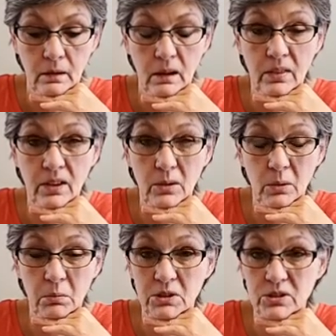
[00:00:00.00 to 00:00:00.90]
I think it
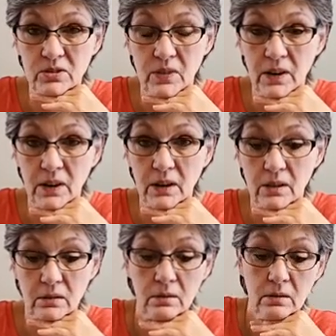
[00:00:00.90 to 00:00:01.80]
would be just fine.
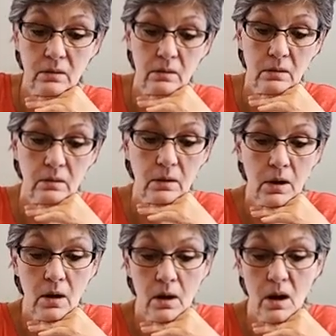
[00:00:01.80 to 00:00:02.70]

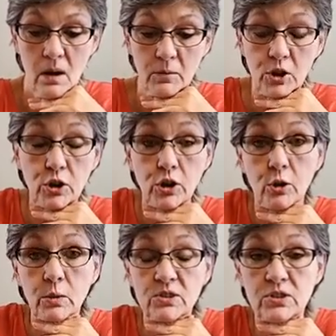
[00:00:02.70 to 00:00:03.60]
You could
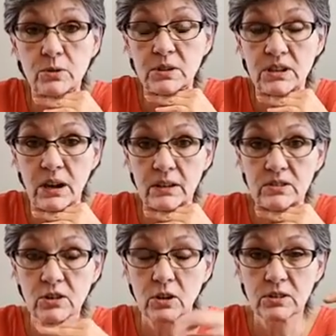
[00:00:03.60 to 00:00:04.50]
always do a
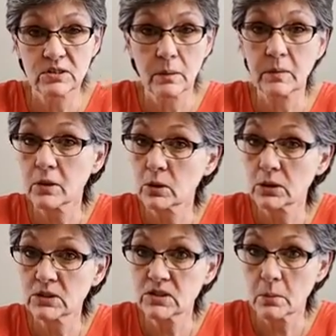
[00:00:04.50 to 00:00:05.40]
test on something really
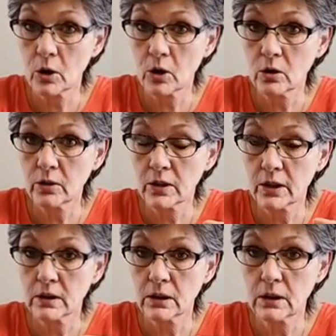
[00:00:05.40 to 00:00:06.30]
small
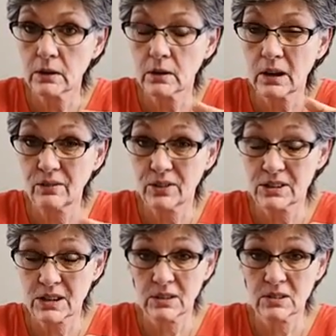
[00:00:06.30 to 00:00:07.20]
that if it
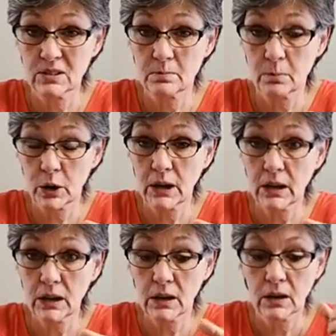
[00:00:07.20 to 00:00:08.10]
does break,